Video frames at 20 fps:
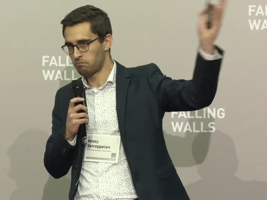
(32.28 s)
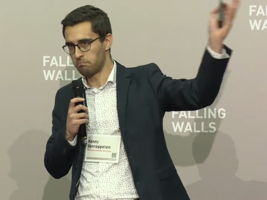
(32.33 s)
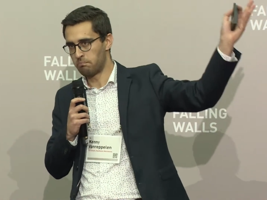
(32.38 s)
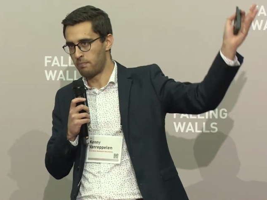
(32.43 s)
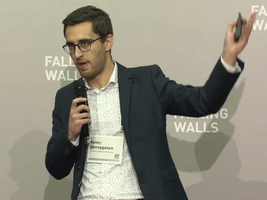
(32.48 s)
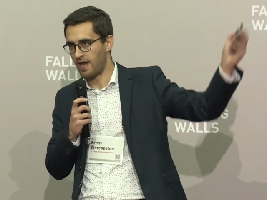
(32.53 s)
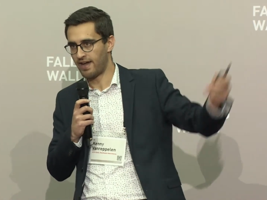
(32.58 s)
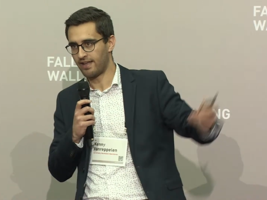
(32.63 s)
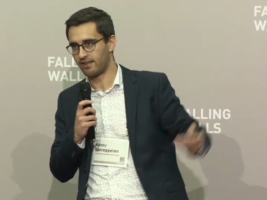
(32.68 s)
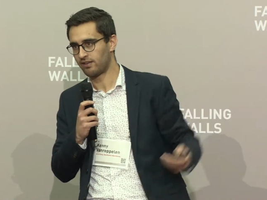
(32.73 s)

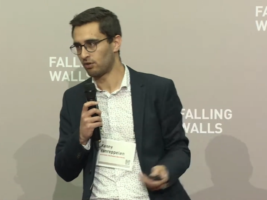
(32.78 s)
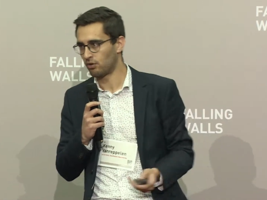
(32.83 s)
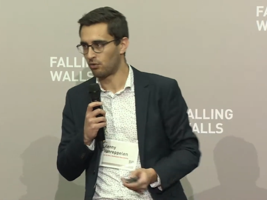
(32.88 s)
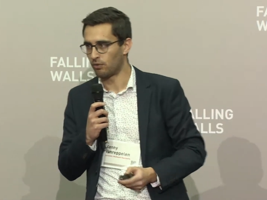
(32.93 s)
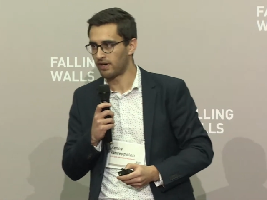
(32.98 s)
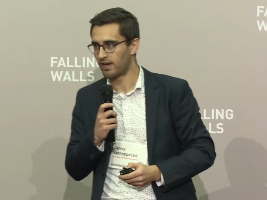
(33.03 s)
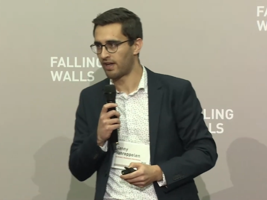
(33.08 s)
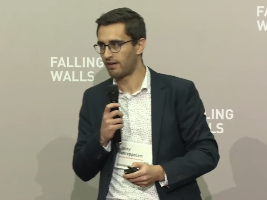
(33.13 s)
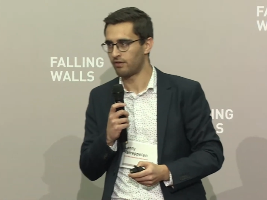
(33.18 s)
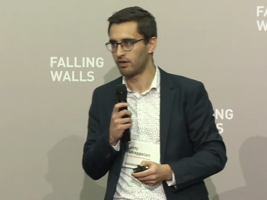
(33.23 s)
bed or
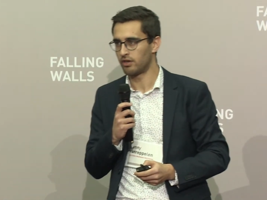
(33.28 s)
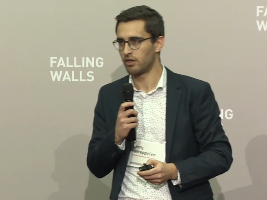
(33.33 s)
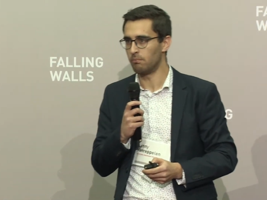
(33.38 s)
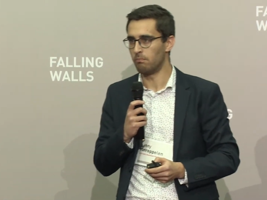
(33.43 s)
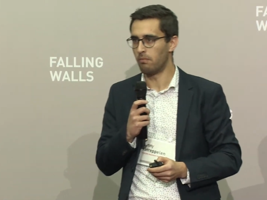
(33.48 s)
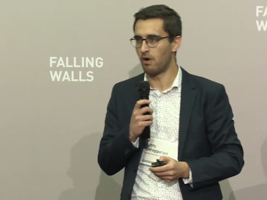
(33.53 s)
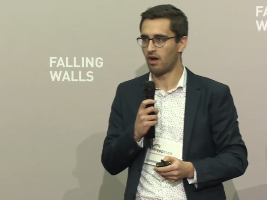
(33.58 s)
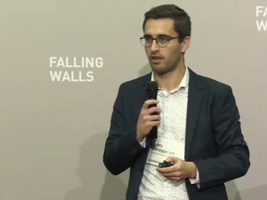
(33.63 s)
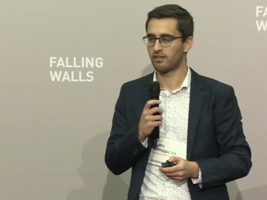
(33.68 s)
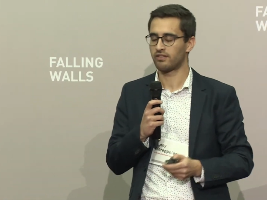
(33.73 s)
whatever you
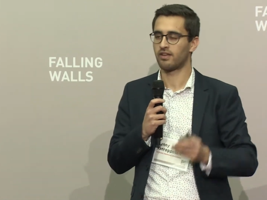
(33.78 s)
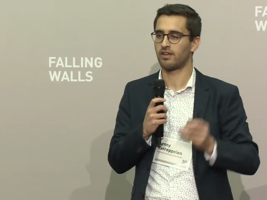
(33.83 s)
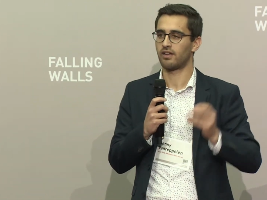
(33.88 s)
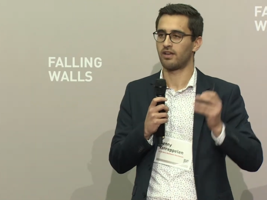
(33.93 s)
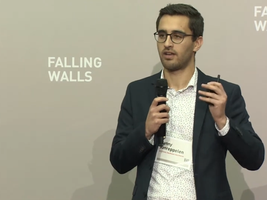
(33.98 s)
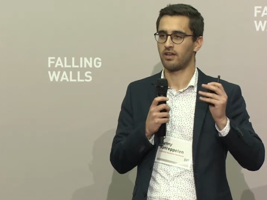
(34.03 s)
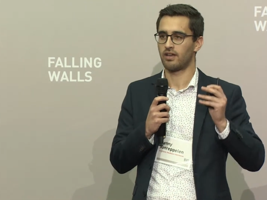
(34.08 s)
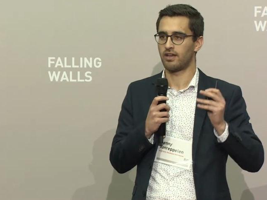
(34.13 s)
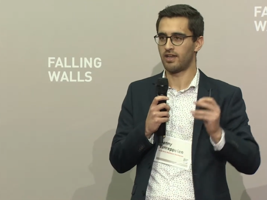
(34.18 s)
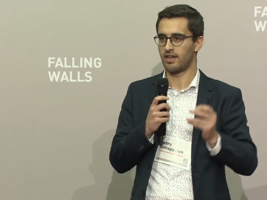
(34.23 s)
bought,
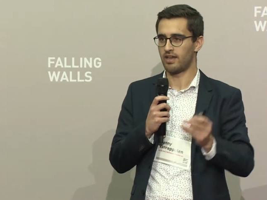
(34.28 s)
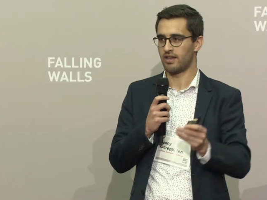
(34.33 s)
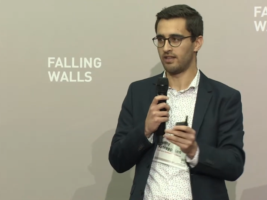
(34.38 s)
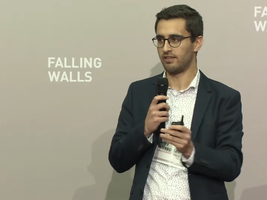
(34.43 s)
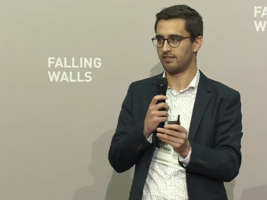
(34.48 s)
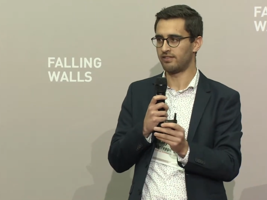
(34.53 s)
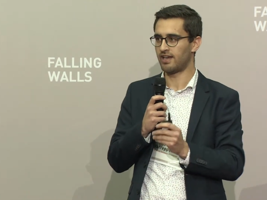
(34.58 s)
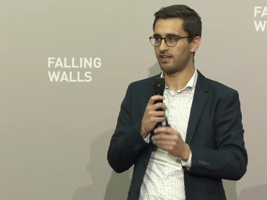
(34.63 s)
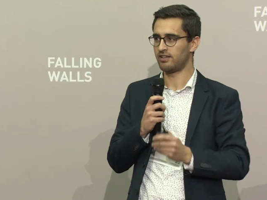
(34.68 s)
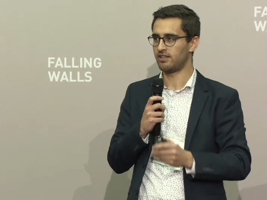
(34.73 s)

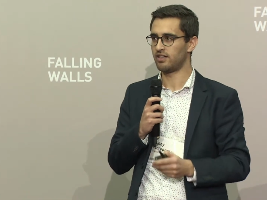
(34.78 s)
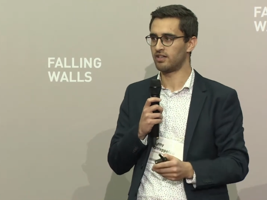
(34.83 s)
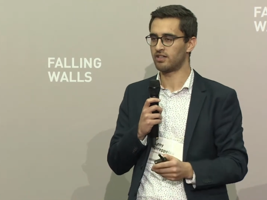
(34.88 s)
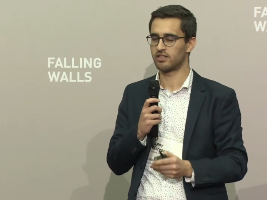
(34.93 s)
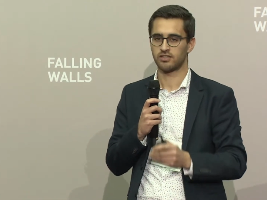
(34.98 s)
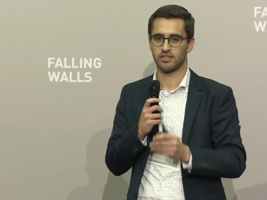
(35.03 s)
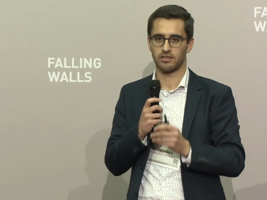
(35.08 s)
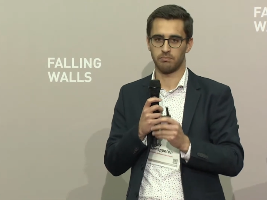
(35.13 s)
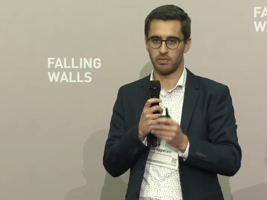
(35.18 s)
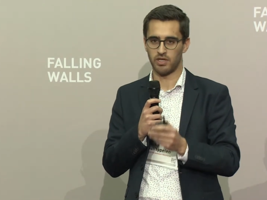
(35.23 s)
in 10
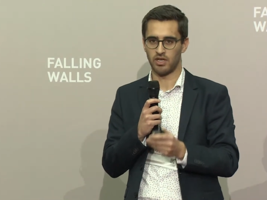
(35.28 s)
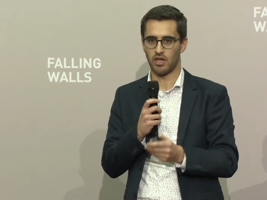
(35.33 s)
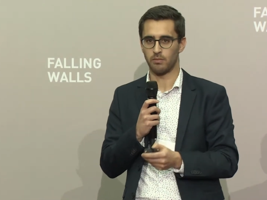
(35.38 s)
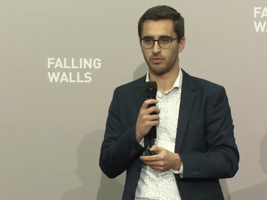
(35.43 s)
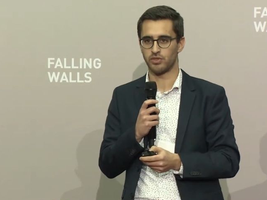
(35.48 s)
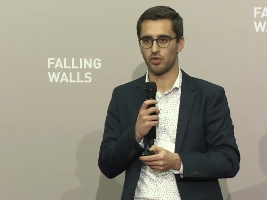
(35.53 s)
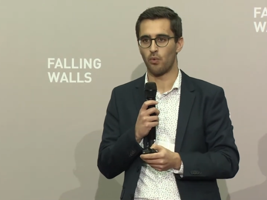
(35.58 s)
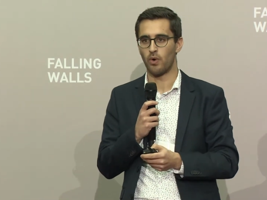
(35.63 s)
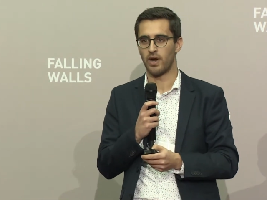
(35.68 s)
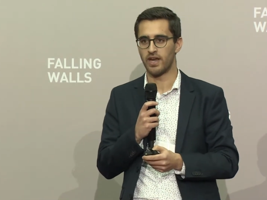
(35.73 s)
years it
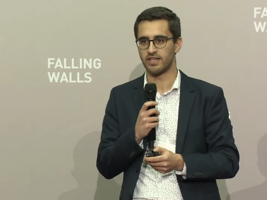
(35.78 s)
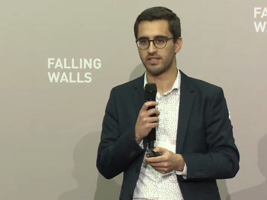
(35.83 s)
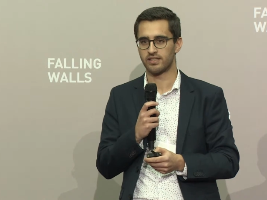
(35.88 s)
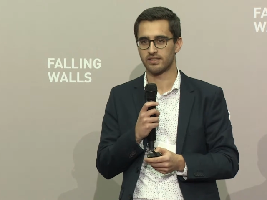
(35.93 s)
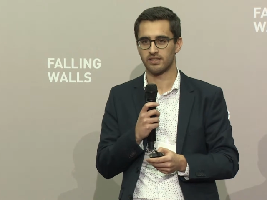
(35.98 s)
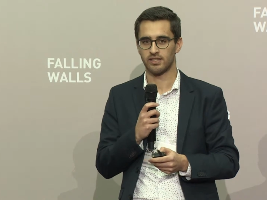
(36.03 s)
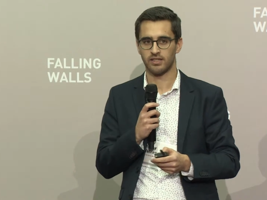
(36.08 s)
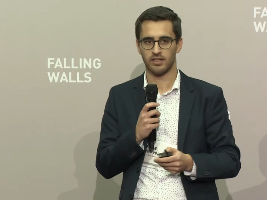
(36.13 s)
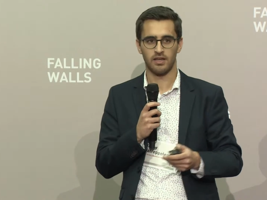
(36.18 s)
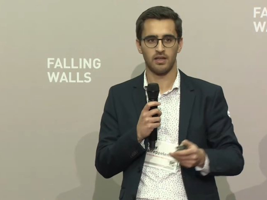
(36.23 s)
becomes
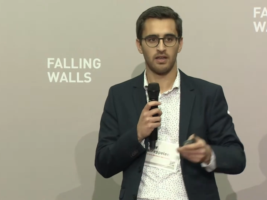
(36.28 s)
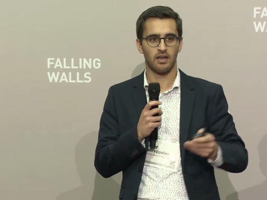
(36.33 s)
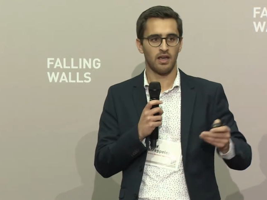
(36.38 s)
waste.